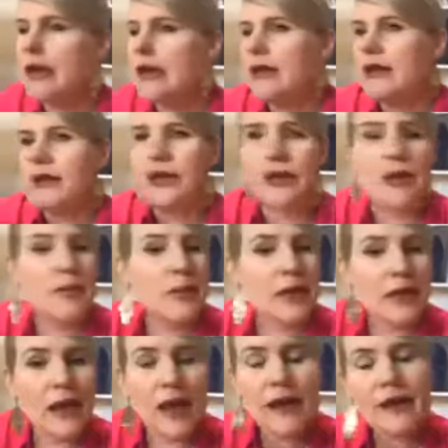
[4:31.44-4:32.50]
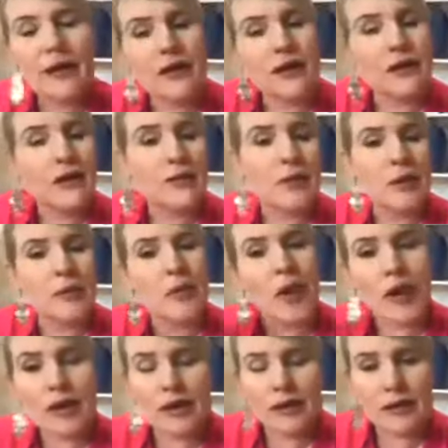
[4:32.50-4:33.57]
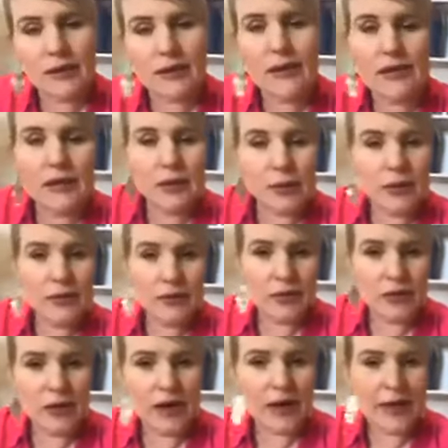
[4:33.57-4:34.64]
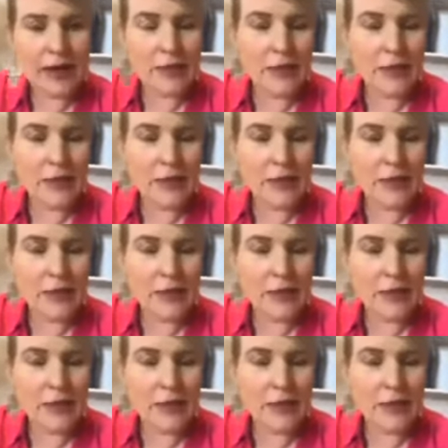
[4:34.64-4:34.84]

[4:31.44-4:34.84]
it can be a light color, can be a bright color, whatever you like.